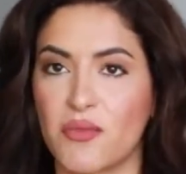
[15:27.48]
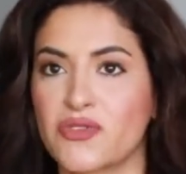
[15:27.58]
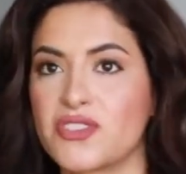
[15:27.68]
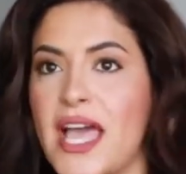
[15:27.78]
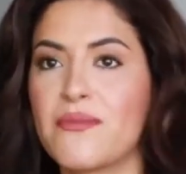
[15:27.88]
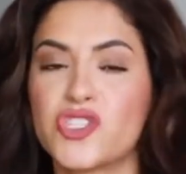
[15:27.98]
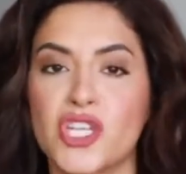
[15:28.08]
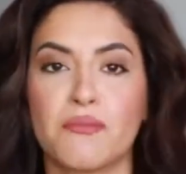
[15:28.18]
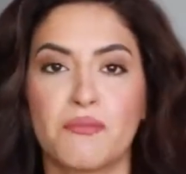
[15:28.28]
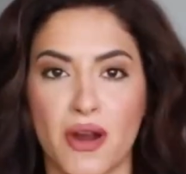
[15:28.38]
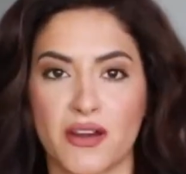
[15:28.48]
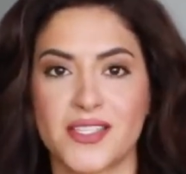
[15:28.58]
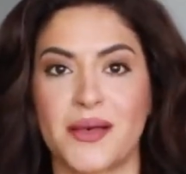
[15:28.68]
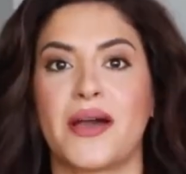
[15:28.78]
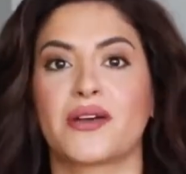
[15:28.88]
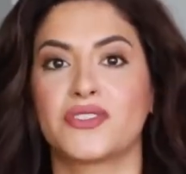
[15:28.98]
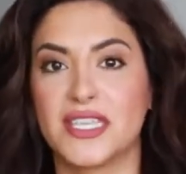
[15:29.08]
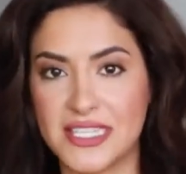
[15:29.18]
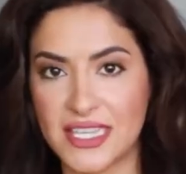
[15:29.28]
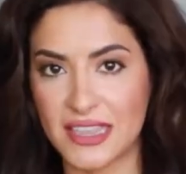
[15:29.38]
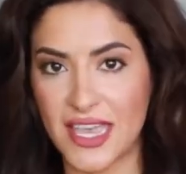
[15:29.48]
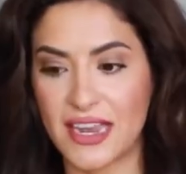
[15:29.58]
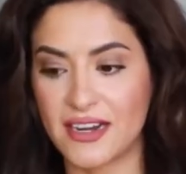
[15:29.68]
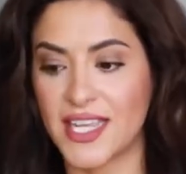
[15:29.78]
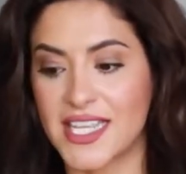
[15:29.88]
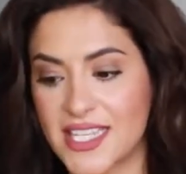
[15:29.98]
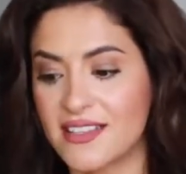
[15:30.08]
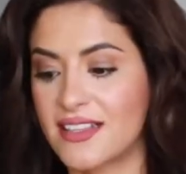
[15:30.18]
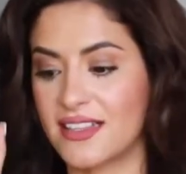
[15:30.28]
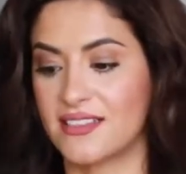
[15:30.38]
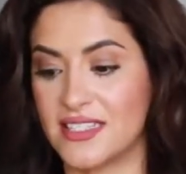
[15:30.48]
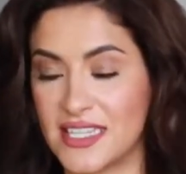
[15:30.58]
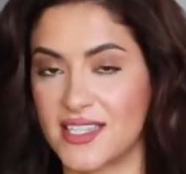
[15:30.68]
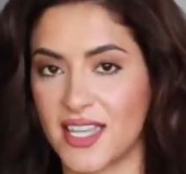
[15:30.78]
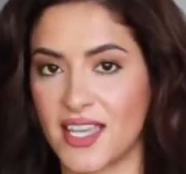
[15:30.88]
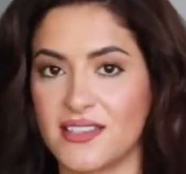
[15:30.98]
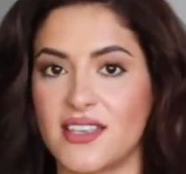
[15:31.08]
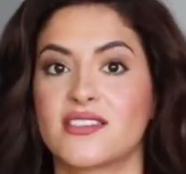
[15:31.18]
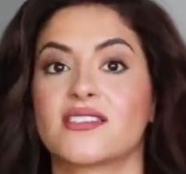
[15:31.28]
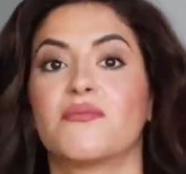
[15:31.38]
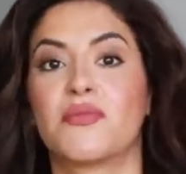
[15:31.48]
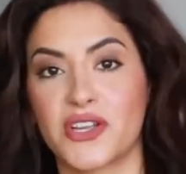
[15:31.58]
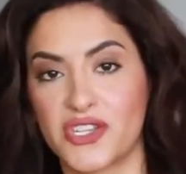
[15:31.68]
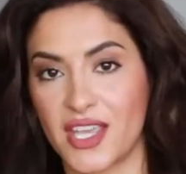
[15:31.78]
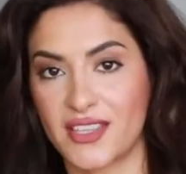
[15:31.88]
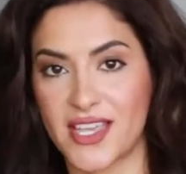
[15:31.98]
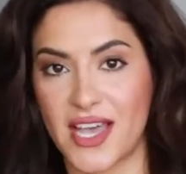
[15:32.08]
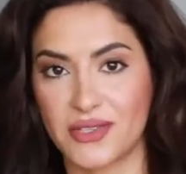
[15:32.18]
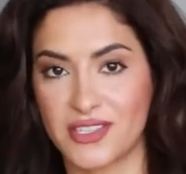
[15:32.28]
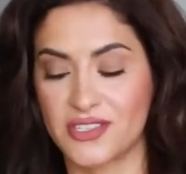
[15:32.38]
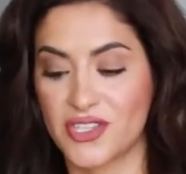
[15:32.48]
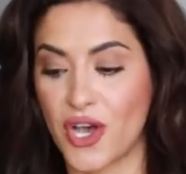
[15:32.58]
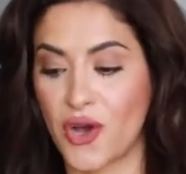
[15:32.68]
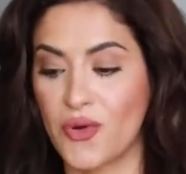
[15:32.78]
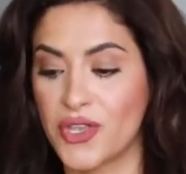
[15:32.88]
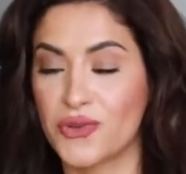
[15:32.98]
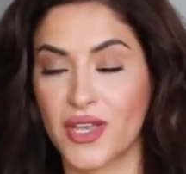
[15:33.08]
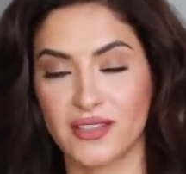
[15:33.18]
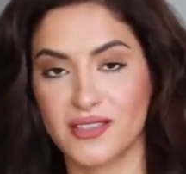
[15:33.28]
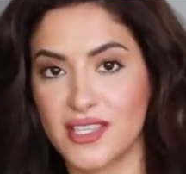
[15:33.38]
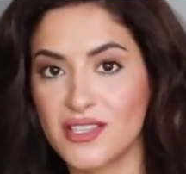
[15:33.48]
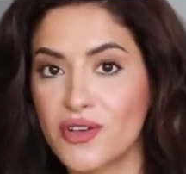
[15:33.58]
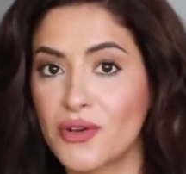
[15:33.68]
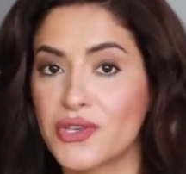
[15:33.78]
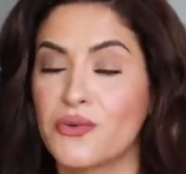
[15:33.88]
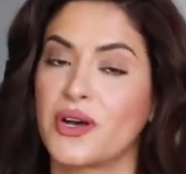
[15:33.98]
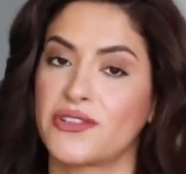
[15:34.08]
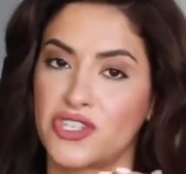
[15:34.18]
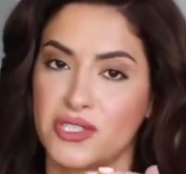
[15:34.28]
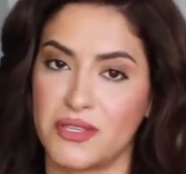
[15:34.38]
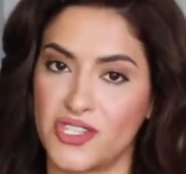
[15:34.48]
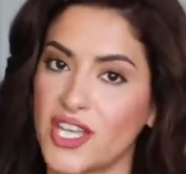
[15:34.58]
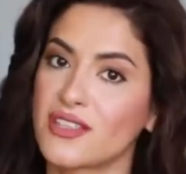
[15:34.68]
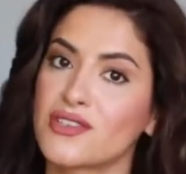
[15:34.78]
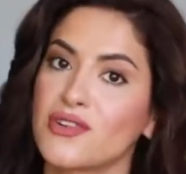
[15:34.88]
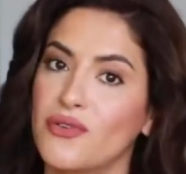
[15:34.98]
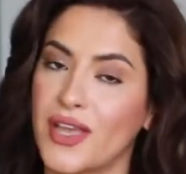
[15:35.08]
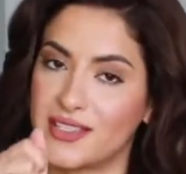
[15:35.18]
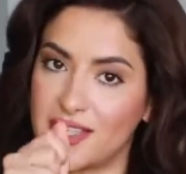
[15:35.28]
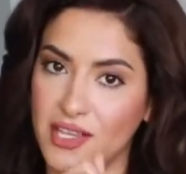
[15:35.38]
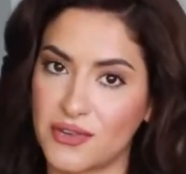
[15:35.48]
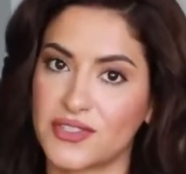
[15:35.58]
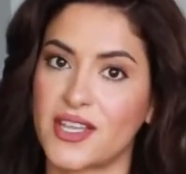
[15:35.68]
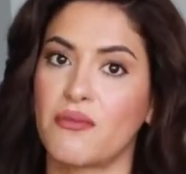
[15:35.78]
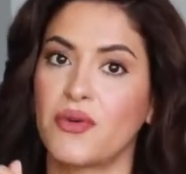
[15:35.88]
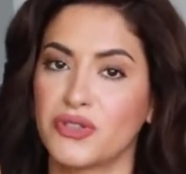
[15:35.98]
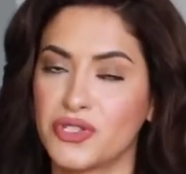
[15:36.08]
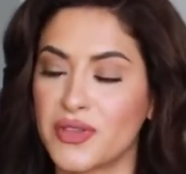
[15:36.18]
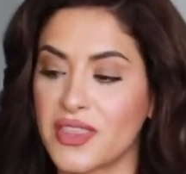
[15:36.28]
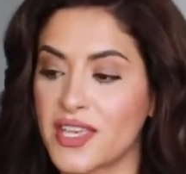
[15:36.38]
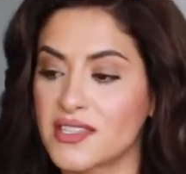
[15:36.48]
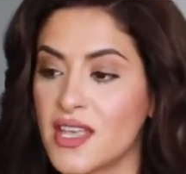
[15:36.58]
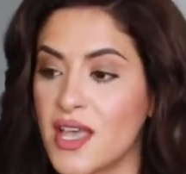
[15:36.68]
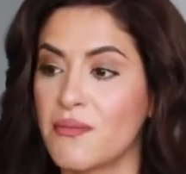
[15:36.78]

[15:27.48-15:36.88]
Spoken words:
most damaging part about teasing the hair isn't teasing it, it's brushing it out. So you can tease all you want, just be gentle and take your time while doing this.